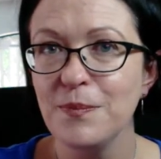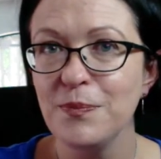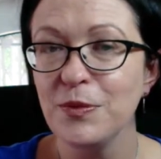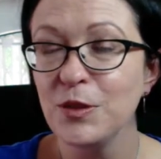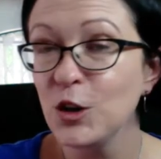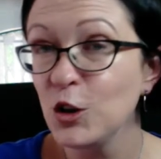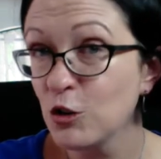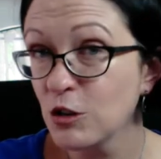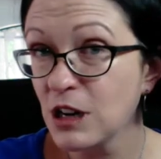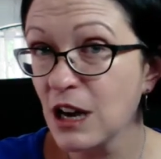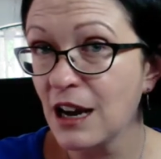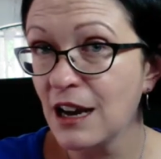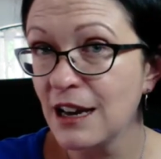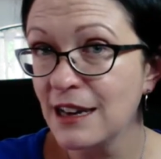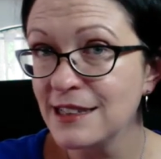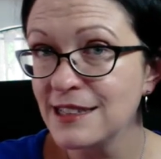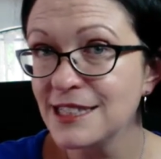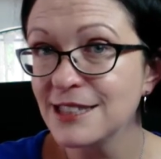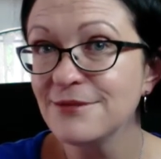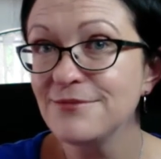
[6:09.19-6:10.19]
your
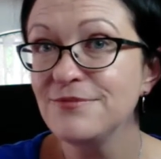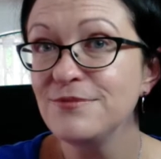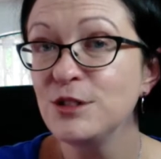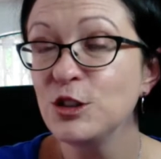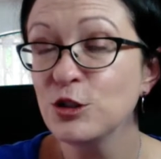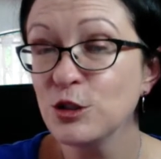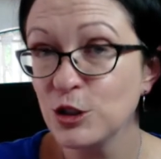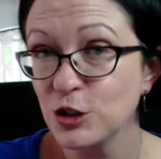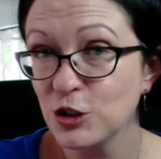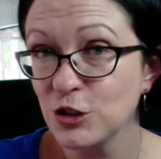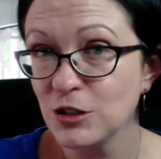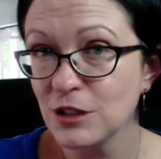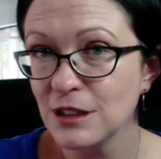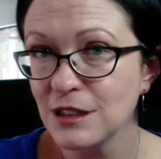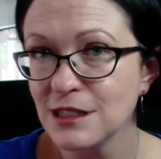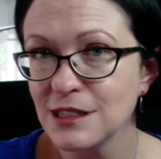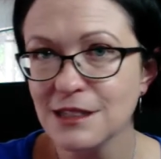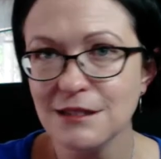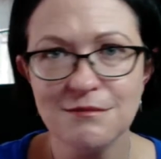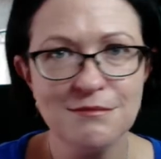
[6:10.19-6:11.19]
guys, your
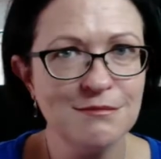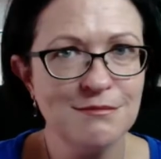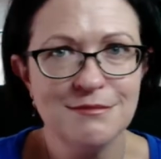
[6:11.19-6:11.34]
students